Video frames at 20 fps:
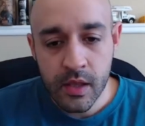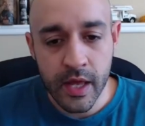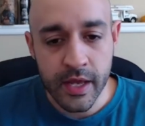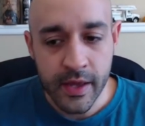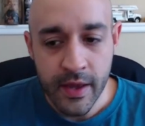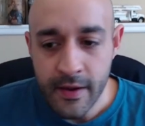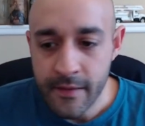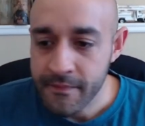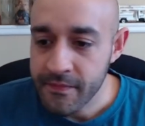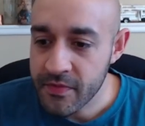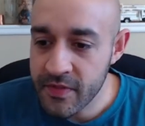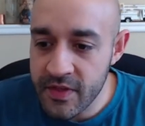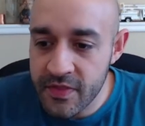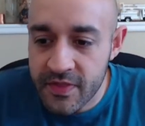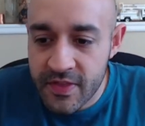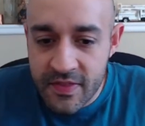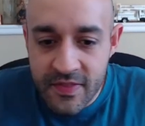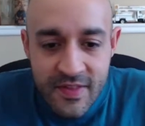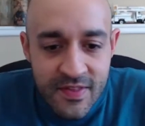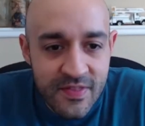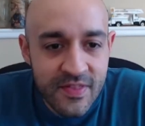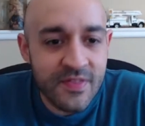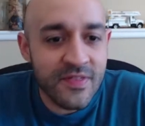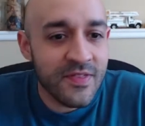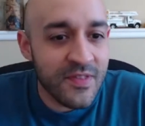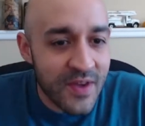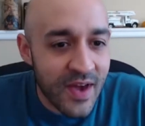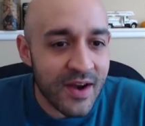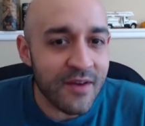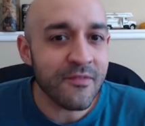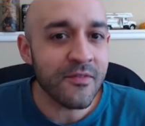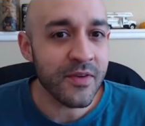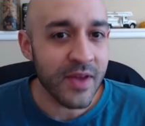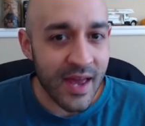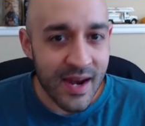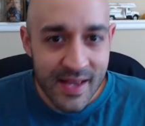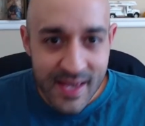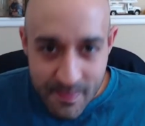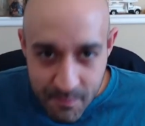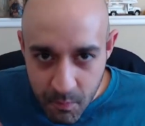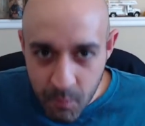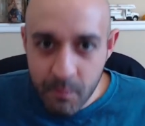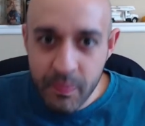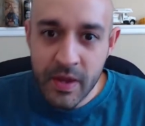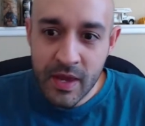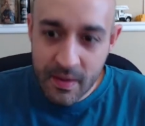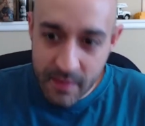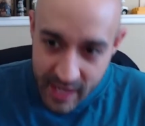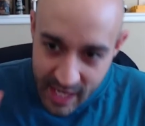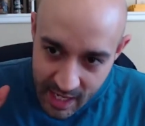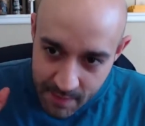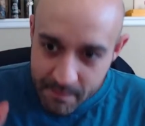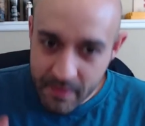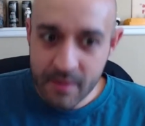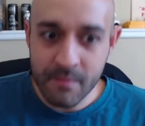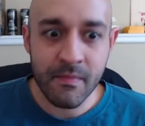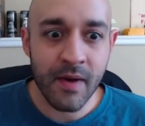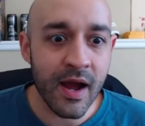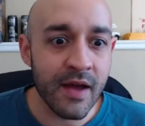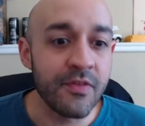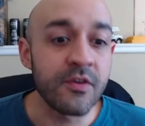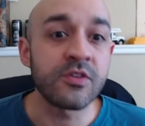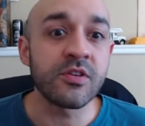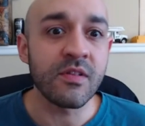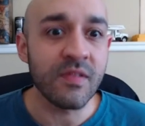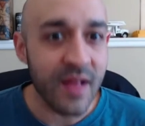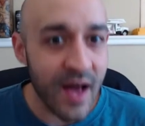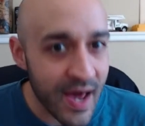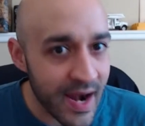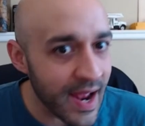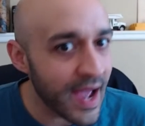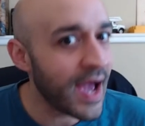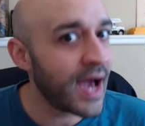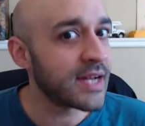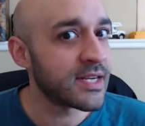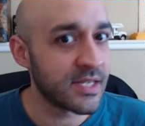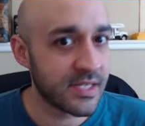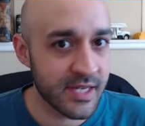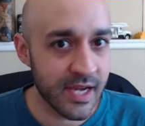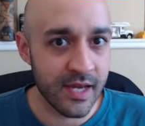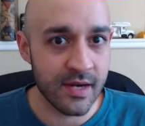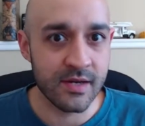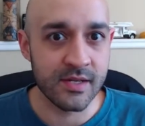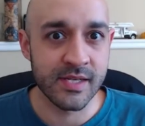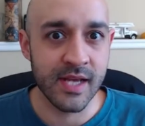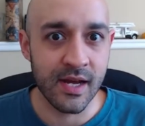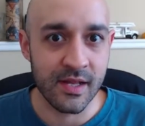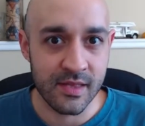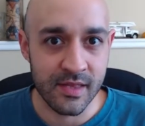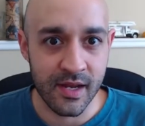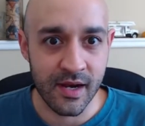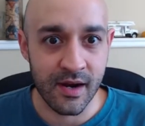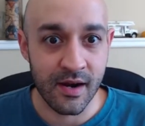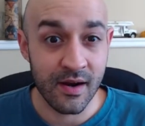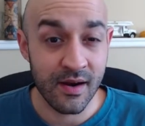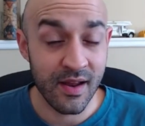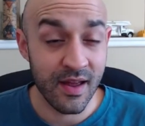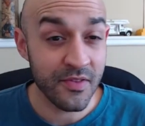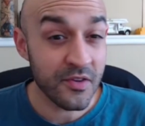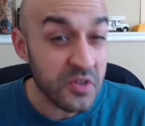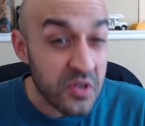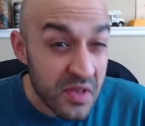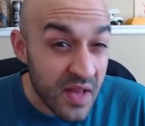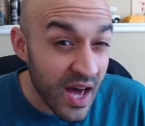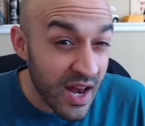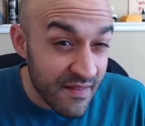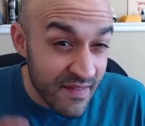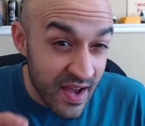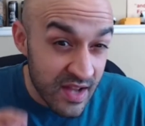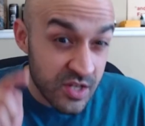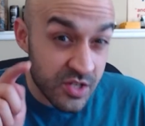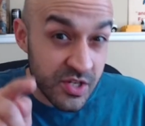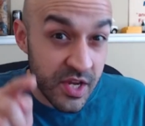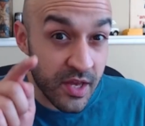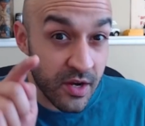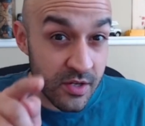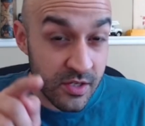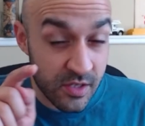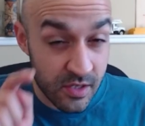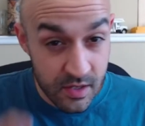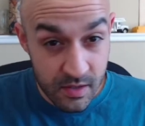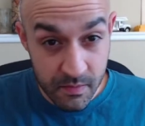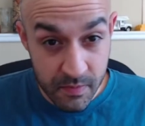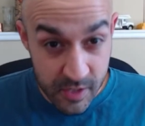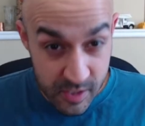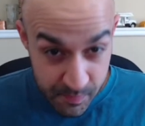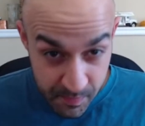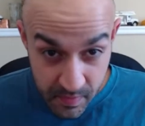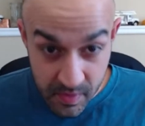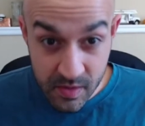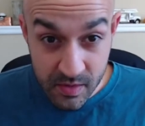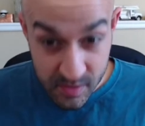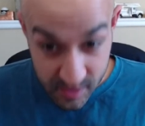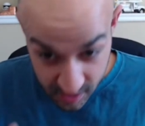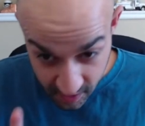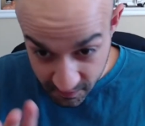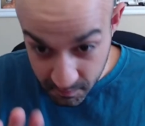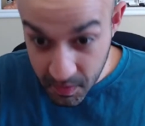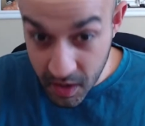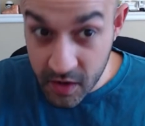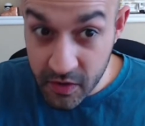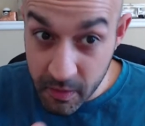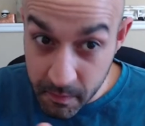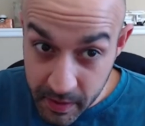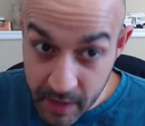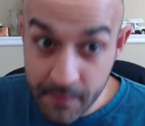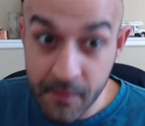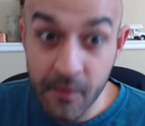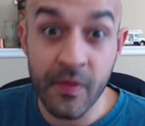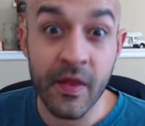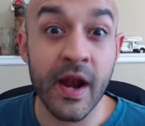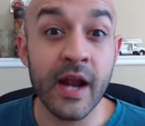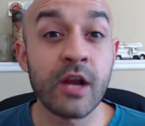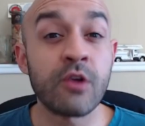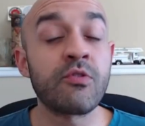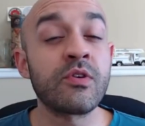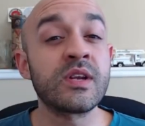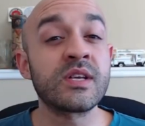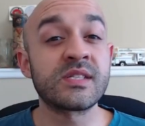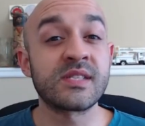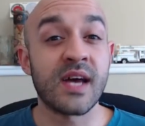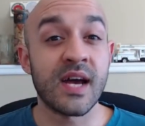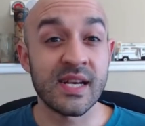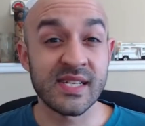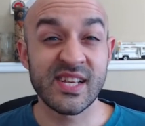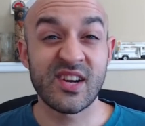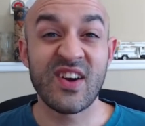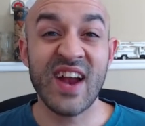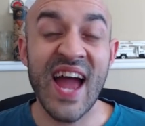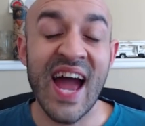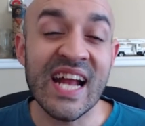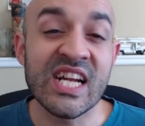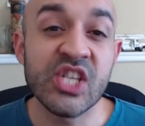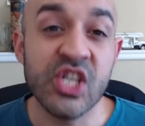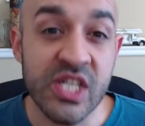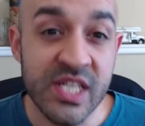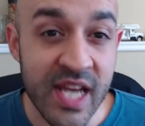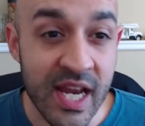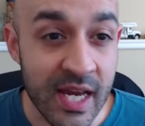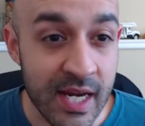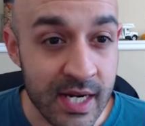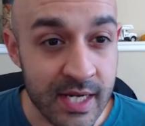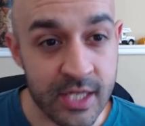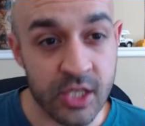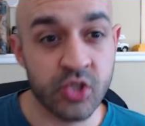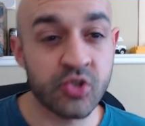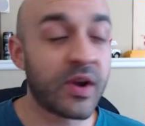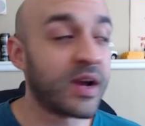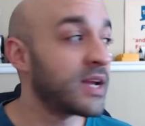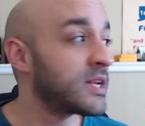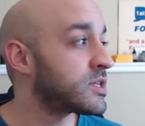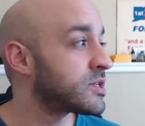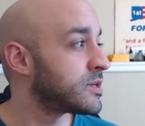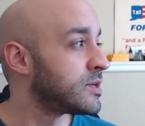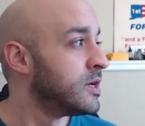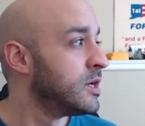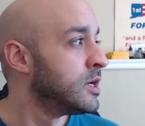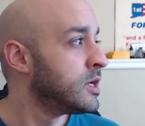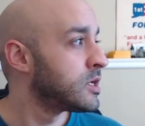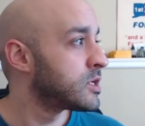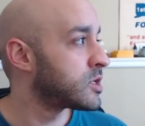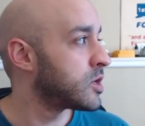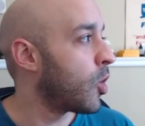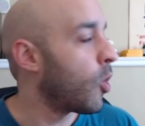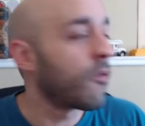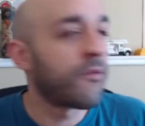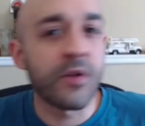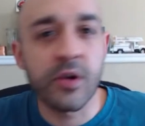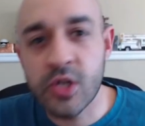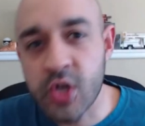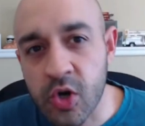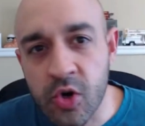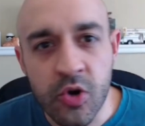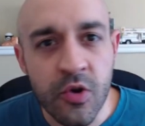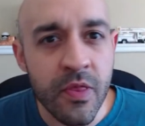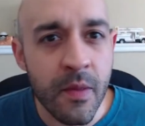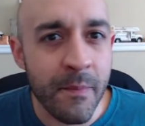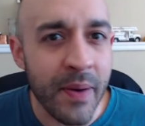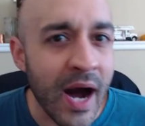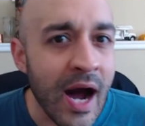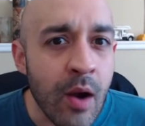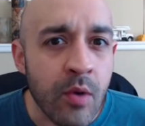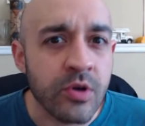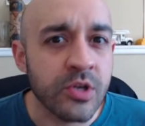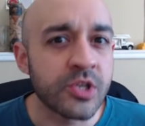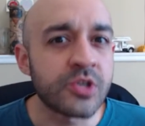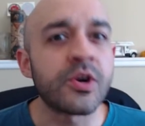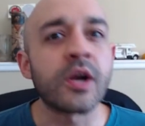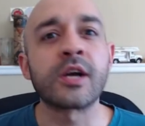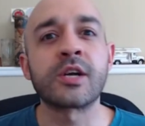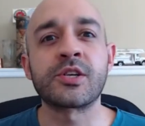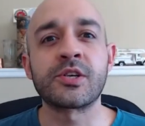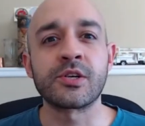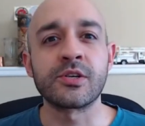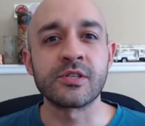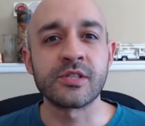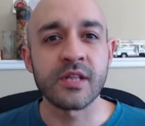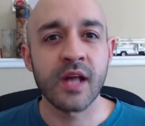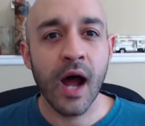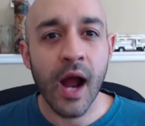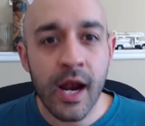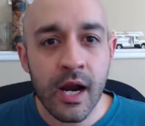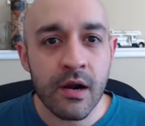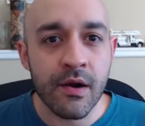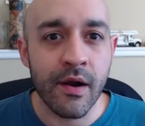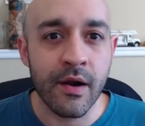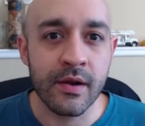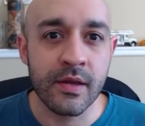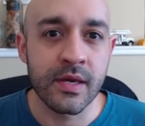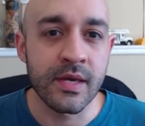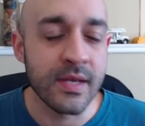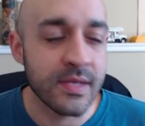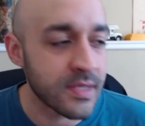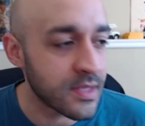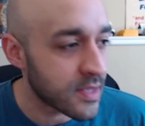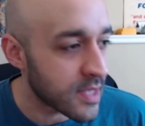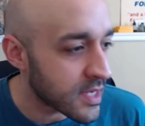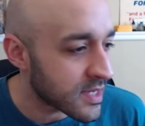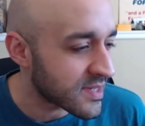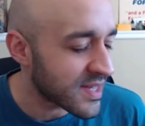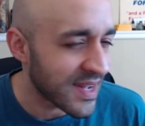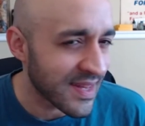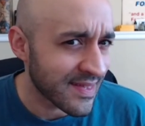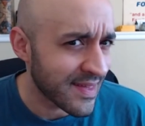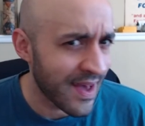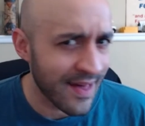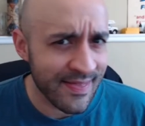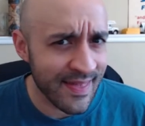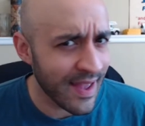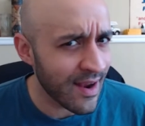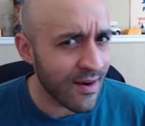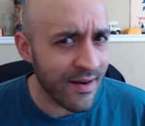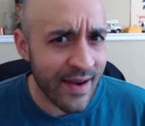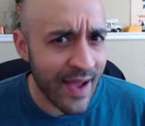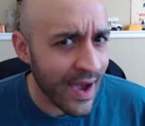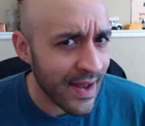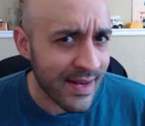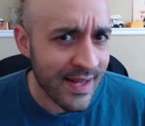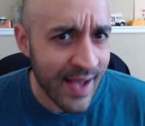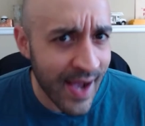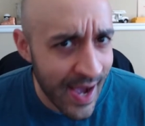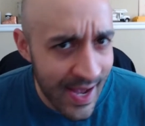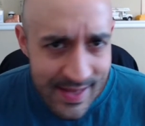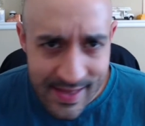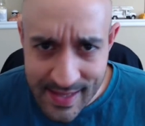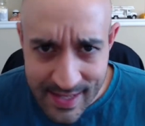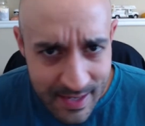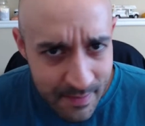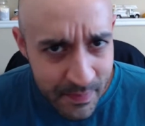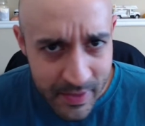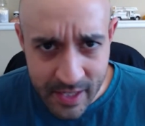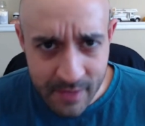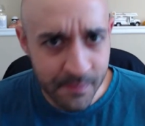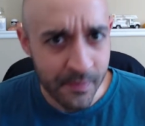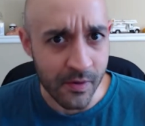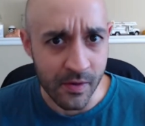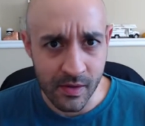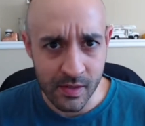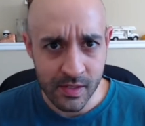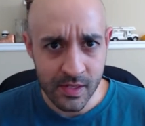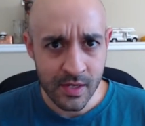Like, you gotta keep in mind, there's a lot of agitators out there. And there's a lot of agitators among the people that I criticize that are agitating and trying to overturn the power structures and the hierarchies and things like that. They are not godly people.